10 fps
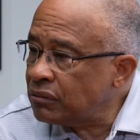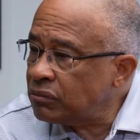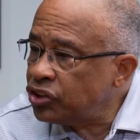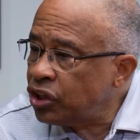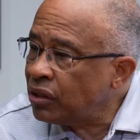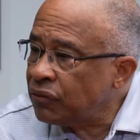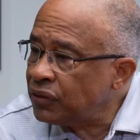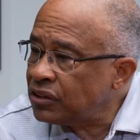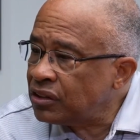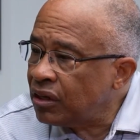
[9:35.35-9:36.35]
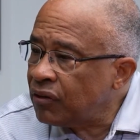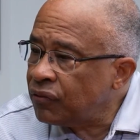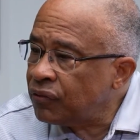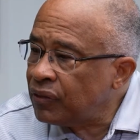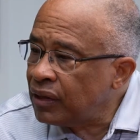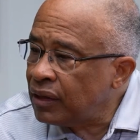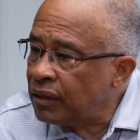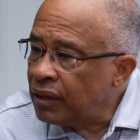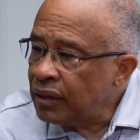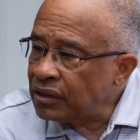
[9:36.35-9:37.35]
shell of itself
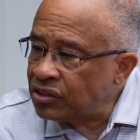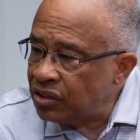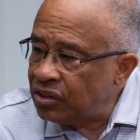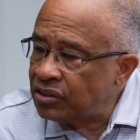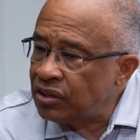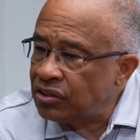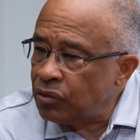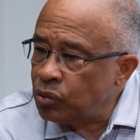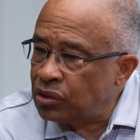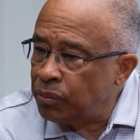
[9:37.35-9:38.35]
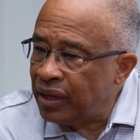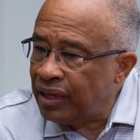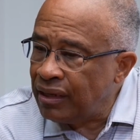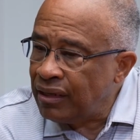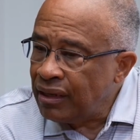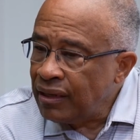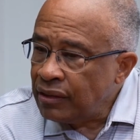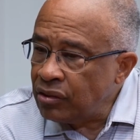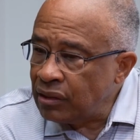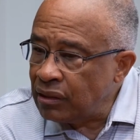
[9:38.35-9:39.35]
because a decision was made
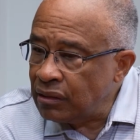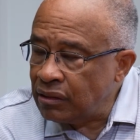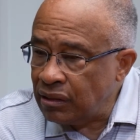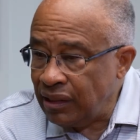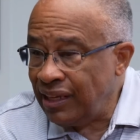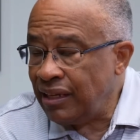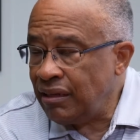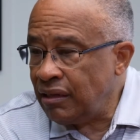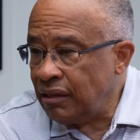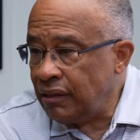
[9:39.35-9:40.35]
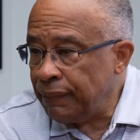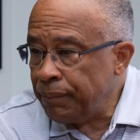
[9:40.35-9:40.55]
to end the